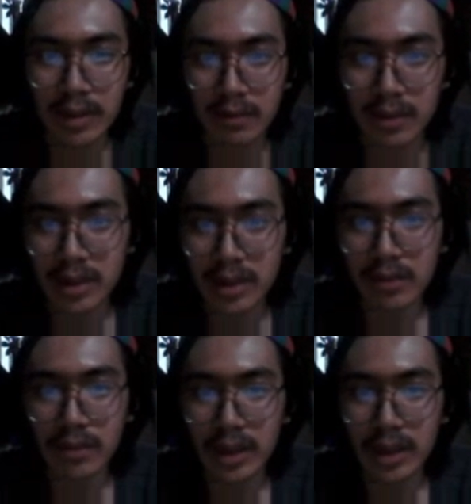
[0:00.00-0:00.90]
First,
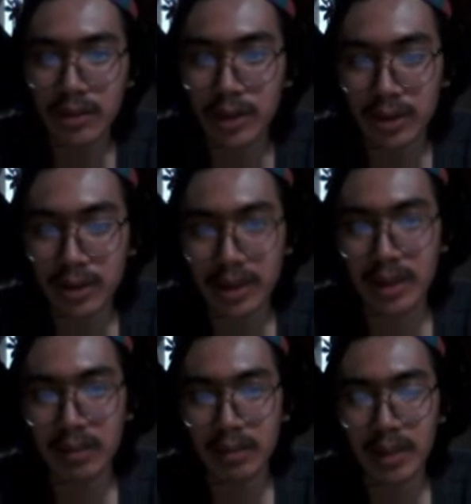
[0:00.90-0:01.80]
we need to store
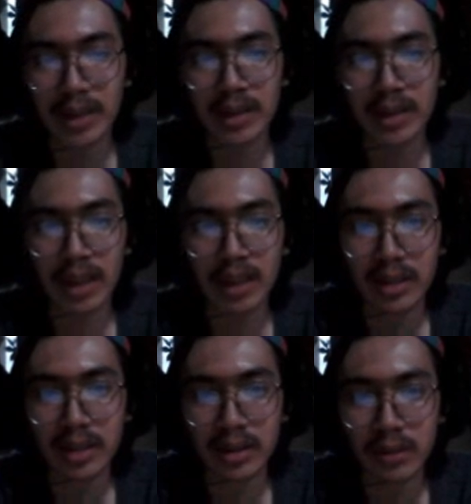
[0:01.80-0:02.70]
it by toggling
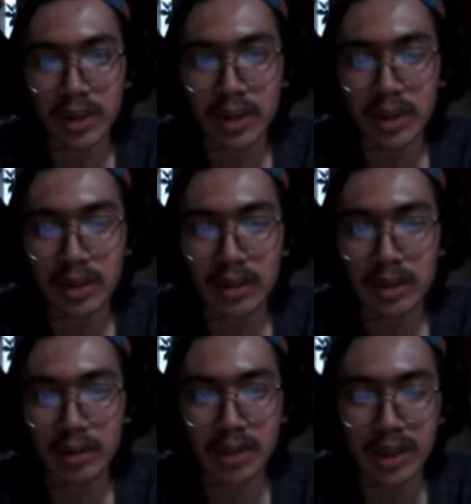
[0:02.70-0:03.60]
the switch
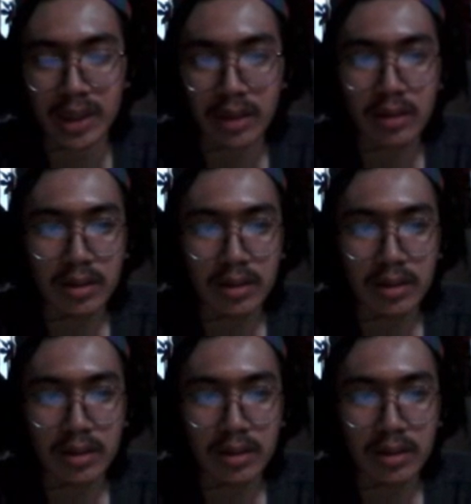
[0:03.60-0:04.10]
to 0